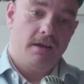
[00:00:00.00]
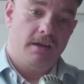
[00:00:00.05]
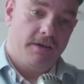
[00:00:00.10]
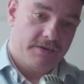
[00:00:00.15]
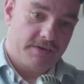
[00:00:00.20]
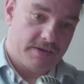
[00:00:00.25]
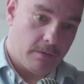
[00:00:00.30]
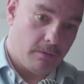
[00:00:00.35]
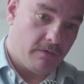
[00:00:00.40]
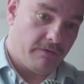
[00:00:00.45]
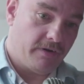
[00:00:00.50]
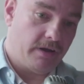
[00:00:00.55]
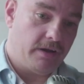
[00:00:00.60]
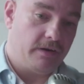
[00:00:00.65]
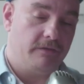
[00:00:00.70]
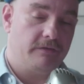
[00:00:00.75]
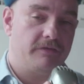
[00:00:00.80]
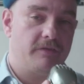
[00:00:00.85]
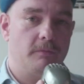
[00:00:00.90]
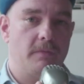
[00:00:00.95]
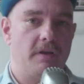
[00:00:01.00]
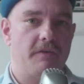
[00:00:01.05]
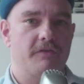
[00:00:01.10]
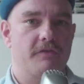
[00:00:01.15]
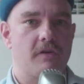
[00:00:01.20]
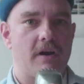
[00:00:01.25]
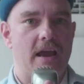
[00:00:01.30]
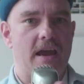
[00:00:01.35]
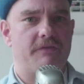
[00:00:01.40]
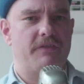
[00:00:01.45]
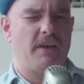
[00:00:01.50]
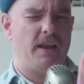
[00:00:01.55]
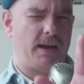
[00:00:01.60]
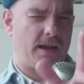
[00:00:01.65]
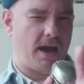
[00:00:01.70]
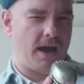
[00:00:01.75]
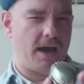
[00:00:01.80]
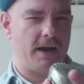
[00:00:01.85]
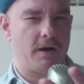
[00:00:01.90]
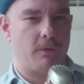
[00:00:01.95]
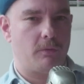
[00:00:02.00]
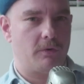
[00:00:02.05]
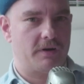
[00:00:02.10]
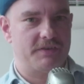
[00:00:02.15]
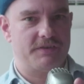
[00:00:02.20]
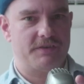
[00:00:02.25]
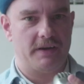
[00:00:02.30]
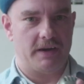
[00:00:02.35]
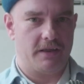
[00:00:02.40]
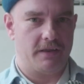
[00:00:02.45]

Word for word: some of it from Lovecraft, and it kind of works together